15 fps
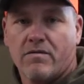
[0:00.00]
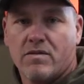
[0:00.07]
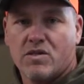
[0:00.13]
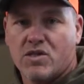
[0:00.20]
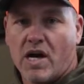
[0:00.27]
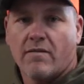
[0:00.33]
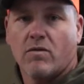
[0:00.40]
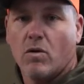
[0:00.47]

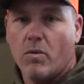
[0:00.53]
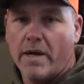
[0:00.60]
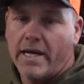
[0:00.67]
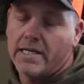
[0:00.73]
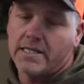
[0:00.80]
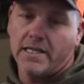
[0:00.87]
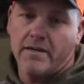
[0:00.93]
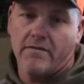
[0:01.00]
several
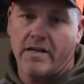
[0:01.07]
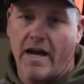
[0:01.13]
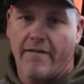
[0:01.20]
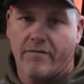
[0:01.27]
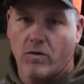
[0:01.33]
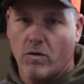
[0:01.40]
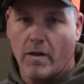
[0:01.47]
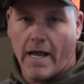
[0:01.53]
weeks and even
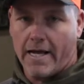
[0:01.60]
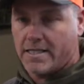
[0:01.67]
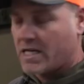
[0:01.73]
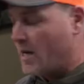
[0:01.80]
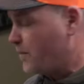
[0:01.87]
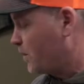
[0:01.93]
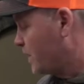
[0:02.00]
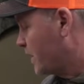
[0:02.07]
after the last couple